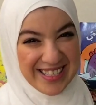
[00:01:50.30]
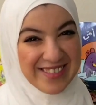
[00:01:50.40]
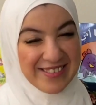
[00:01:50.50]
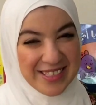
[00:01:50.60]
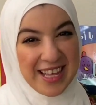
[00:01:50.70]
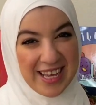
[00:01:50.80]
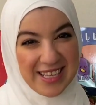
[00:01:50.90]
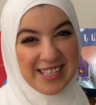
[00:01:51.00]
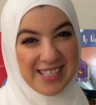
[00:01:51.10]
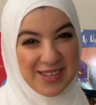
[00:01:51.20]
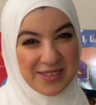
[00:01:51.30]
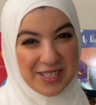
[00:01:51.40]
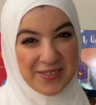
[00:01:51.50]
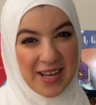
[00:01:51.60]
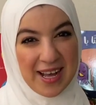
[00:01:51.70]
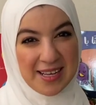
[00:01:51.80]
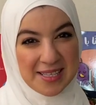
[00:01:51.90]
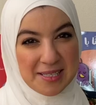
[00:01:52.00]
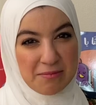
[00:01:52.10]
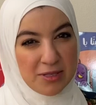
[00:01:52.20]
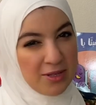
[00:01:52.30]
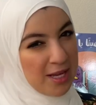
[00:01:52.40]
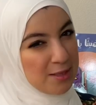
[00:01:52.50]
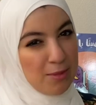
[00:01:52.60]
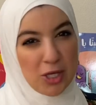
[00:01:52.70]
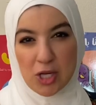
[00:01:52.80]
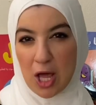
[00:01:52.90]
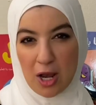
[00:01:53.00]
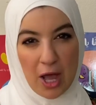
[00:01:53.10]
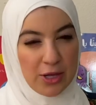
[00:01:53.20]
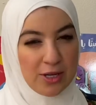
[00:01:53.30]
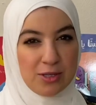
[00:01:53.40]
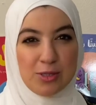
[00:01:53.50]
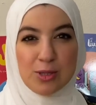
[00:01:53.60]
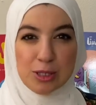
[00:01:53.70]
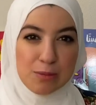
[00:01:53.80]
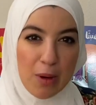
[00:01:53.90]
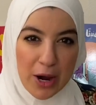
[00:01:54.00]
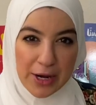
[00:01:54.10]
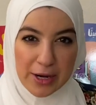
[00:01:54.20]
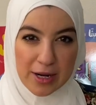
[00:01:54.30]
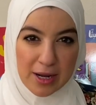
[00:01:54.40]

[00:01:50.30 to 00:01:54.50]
Was that easy for you guys? You guys, mashallah, you guys are so smart.